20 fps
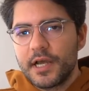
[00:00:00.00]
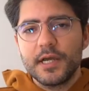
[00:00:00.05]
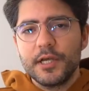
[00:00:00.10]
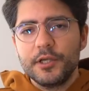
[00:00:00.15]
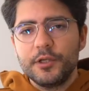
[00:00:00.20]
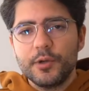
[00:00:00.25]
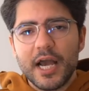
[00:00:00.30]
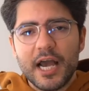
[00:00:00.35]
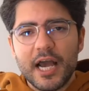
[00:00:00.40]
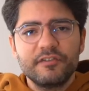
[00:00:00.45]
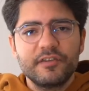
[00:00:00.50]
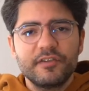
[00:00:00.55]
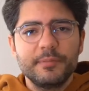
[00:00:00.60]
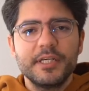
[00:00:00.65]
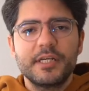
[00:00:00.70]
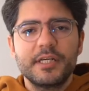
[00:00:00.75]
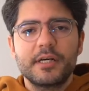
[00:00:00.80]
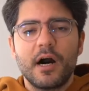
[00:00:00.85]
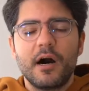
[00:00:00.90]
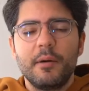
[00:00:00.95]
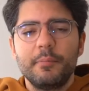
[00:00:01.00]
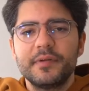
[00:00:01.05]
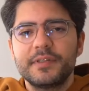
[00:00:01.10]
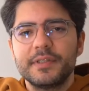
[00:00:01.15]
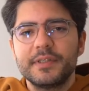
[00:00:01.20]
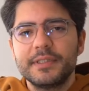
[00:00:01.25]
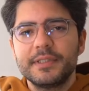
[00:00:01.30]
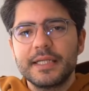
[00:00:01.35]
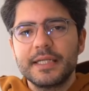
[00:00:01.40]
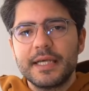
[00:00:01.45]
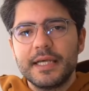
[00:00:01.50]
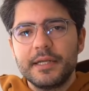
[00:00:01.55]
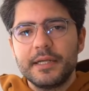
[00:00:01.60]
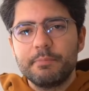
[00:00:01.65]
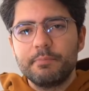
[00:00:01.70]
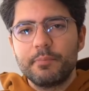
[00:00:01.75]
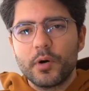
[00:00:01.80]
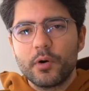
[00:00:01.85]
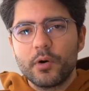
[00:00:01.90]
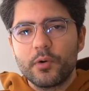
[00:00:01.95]
You have to be competent in
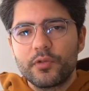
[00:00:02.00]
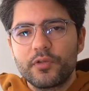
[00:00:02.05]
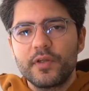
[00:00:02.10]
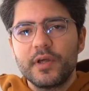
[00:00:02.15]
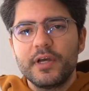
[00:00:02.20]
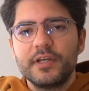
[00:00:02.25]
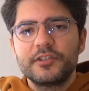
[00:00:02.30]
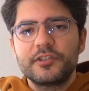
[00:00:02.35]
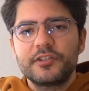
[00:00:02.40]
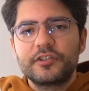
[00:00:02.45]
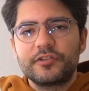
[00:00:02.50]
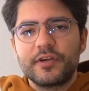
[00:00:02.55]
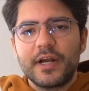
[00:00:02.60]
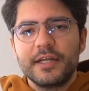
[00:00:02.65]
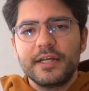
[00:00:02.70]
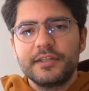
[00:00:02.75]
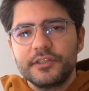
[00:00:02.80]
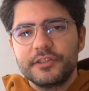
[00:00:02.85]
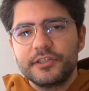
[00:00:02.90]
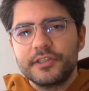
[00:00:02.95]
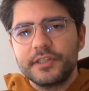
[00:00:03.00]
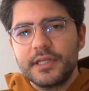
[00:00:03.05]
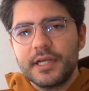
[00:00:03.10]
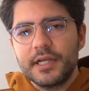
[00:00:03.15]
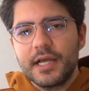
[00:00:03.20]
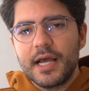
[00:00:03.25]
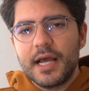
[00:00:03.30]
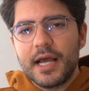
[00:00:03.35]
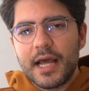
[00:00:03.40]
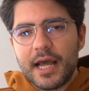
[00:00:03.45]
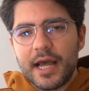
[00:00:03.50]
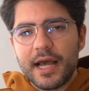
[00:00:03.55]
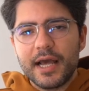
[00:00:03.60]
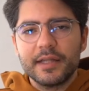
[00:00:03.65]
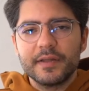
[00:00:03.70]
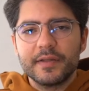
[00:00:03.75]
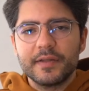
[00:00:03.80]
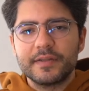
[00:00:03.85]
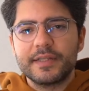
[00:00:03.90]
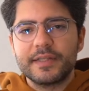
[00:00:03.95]
both strategy
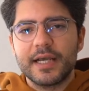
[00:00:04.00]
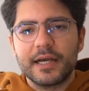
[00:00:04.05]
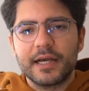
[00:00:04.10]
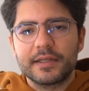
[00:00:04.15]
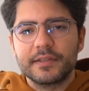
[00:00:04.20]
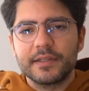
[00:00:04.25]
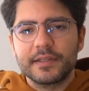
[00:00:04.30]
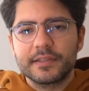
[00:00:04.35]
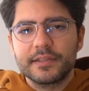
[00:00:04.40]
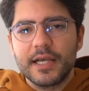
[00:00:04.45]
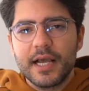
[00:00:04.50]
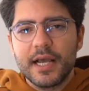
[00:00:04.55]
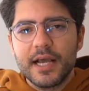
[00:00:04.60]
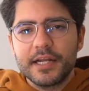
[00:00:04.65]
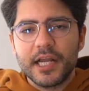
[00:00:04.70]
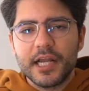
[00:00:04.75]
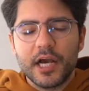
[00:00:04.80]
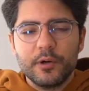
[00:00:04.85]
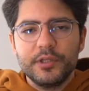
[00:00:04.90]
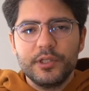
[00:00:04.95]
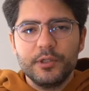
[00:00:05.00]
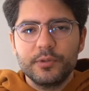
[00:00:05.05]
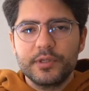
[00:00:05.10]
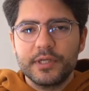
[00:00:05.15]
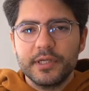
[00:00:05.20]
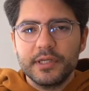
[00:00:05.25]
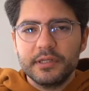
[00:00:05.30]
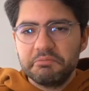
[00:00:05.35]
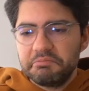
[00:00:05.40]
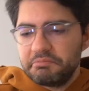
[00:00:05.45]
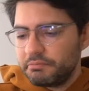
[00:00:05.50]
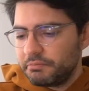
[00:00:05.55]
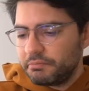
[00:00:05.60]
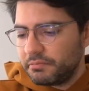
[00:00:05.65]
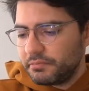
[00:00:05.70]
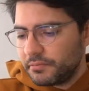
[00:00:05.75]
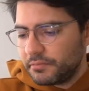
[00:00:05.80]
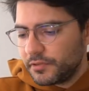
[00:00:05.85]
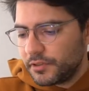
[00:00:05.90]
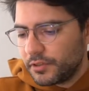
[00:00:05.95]
and the tactics. Now you can
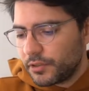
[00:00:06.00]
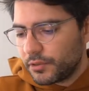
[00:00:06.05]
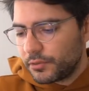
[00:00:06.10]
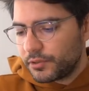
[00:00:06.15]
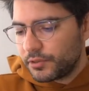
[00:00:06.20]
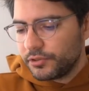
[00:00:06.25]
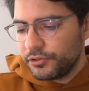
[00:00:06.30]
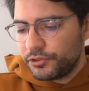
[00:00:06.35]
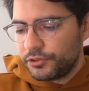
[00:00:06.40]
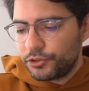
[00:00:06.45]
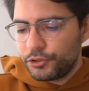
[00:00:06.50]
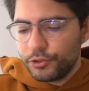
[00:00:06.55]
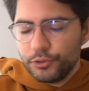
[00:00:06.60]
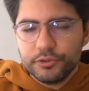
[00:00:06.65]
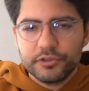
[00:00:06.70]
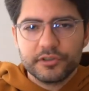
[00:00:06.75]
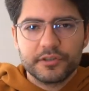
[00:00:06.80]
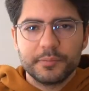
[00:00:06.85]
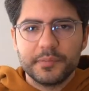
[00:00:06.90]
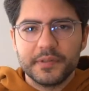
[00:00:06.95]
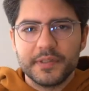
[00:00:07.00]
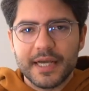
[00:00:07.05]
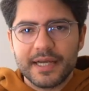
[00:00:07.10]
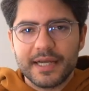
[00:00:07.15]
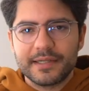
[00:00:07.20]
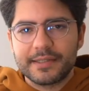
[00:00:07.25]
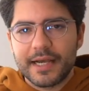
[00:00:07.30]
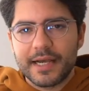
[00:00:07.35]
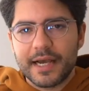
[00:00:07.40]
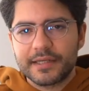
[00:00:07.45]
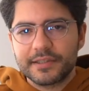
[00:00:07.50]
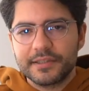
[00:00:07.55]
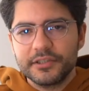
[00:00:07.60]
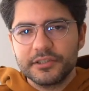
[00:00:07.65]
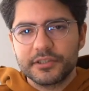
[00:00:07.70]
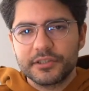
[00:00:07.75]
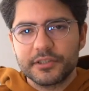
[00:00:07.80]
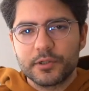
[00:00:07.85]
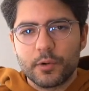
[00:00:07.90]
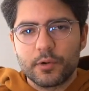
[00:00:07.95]
you know, you can choose to be a
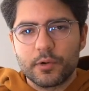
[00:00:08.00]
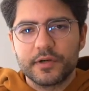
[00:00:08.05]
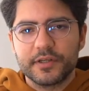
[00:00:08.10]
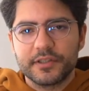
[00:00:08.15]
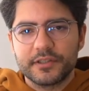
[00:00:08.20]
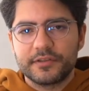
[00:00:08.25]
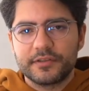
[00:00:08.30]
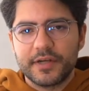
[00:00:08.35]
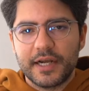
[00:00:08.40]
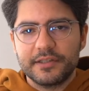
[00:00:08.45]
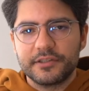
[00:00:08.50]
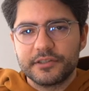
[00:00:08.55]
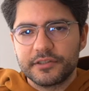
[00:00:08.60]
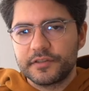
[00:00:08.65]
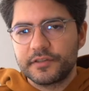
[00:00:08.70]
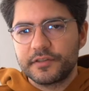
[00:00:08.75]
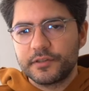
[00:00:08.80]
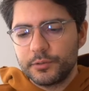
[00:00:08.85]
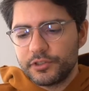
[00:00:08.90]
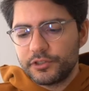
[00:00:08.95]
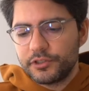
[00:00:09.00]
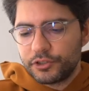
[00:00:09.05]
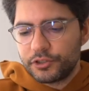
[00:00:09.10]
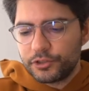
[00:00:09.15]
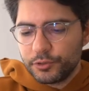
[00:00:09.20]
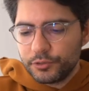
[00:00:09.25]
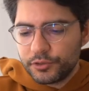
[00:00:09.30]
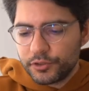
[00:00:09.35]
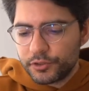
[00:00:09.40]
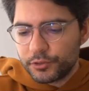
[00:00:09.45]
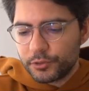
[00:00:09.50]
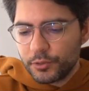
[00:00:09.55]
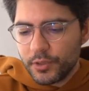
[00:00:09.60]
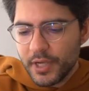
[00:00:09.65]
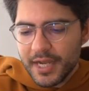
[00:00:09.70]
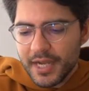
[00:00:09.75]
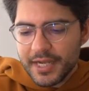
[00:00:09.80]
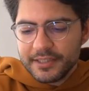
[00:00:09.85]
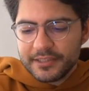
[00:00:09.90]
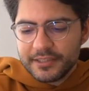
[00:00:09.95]
tactician or a strategist. You could choose to
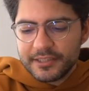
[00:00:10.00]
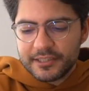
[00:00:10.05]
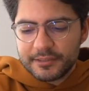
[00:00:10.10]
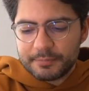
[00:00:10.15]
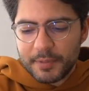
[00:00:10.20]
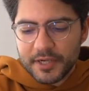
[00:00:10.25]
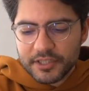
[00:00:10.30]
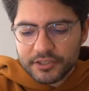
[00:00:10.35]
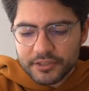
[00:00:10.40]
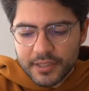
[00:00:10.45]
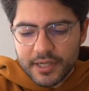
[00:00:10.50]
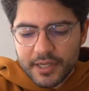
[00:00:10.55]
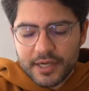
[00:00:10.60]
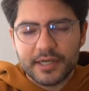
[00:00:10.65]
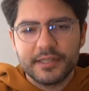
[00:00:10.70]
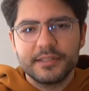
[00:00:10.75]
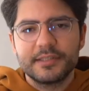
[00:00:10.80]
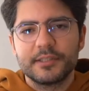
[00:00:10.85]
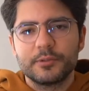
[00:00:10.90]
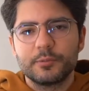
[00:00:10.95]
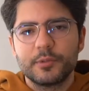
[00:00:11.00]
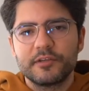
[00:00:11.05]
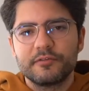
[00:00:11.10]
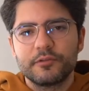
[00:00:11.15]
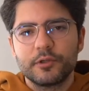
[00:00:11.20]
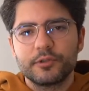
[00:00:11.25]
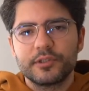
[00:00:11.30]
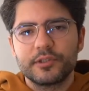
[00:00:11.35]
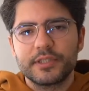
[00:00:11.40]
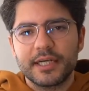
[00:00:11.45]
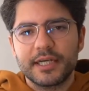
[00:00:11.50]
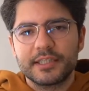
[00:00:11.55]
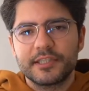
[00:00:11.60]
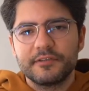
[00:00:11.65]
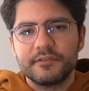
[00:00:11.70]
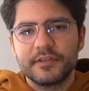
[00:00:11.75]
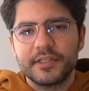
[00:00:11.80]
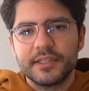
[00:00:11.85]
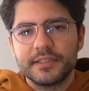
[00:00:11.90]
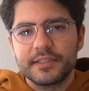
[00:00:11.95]
specialize in one of those
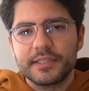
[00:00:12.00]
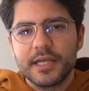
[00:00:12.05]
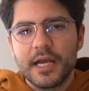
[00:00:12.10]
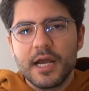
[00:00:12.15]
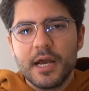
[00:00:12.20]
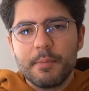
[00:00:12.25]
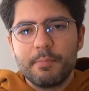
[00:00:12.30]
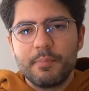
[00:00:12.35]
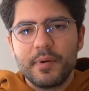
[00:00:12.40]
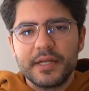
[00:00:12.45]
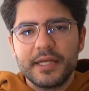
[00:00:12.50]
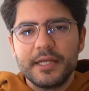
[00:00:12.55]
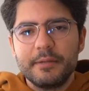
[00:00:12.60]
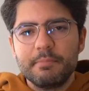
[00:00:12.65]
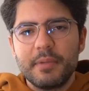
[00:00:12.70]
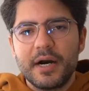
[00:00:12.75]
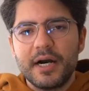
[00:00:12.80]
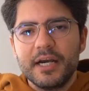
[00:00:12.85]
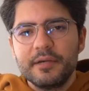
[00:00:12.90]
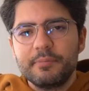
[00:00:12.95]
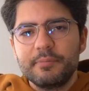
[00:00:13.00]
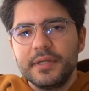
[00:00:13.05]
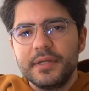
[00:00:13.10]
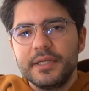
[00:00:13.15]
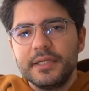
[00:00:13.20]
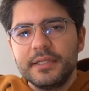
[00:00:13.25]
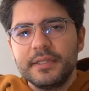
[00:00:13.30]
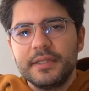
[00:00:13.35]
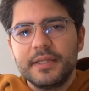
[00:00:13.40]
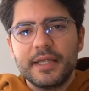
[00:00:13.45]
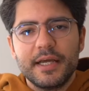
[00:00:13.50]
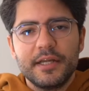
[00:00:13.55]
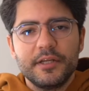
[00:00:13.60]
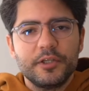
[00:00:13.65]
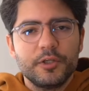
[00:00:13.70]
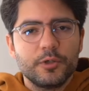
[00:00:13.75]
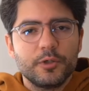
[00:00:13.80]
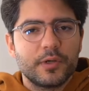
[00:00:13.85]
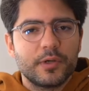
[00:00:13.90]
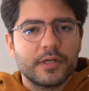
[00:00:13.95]
activities, but in my opinion, then
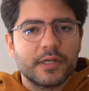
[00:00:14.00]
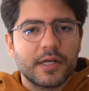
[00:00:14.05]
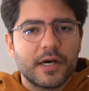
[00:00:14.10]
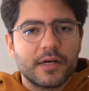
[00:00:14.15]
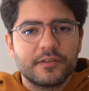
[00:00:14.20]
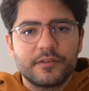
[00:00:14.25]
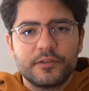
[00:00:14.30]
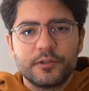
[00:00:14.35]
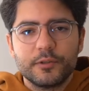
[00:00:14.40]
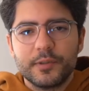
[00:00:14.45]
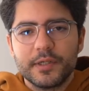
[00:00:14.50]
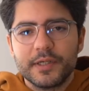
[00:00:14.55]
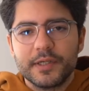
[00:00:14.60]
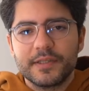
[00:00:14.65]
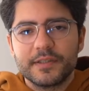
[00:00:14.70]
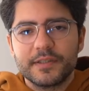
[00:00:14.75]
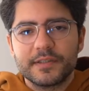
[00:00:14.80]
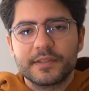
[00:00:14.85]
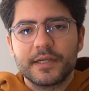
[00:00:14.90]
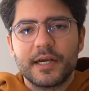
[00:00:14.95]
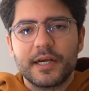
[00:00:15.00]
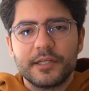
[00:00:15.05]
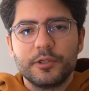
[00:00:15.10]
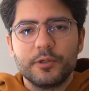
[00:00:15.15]
you are not doing design.